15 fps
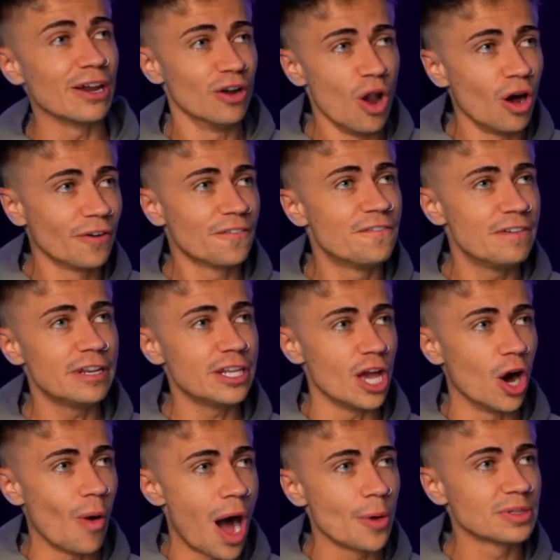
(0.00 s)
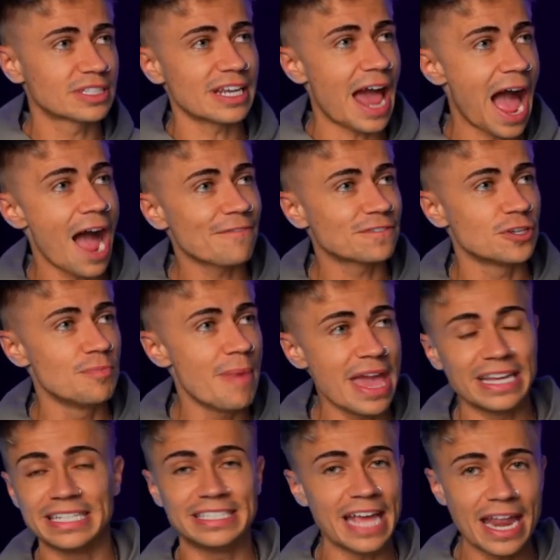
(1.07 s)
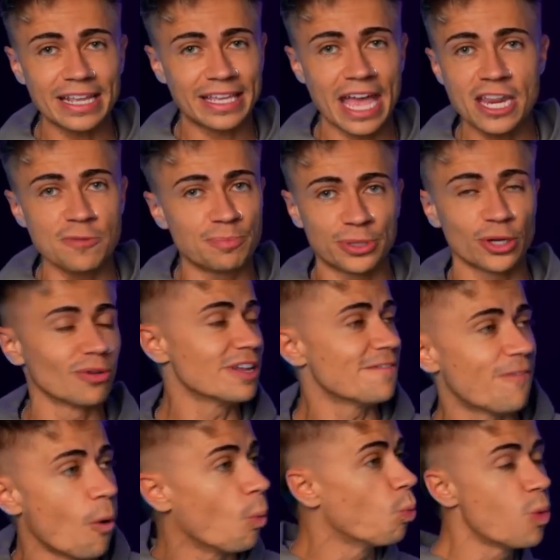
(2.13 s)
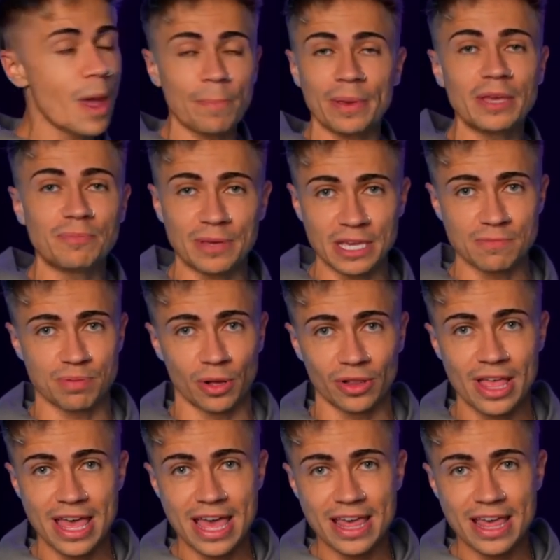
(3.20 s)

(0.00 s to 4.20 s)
long video I was gonna have to make dedicated purely for whipping people